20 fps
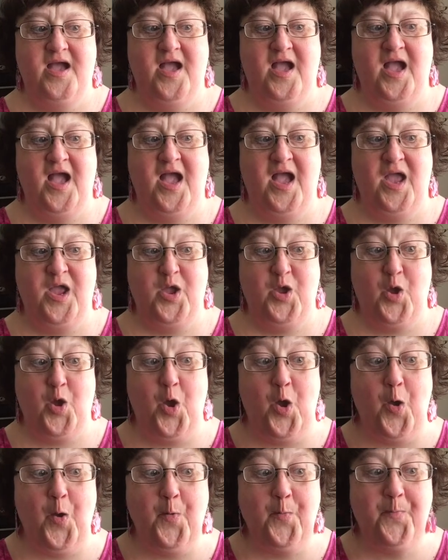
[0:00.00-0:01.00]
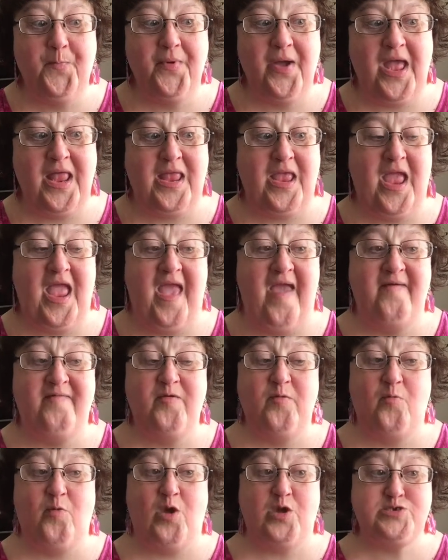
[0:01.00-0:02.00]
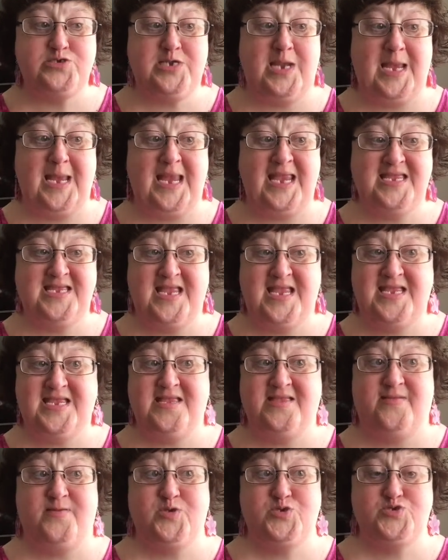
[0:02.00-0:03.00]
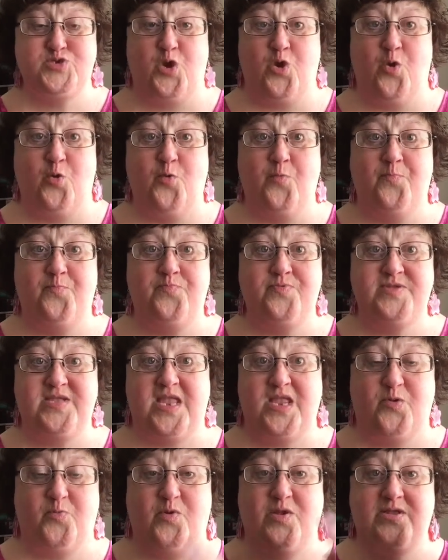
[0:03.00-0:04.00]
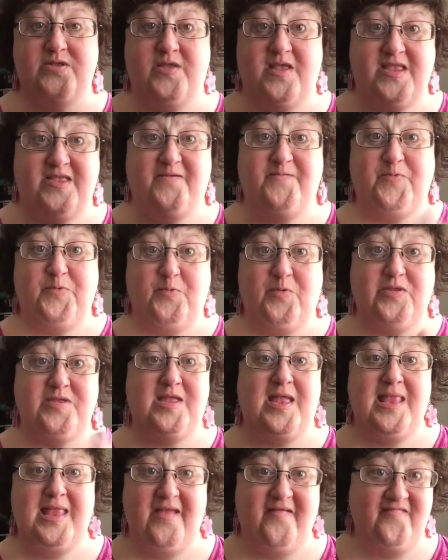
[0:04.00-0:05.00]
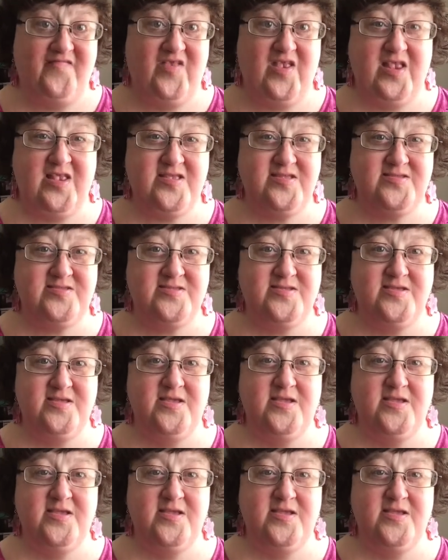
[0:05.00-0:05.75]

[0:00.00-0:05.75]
I hope, I haven't watched any seasons of the show since the ones, except for the ones on Netflix,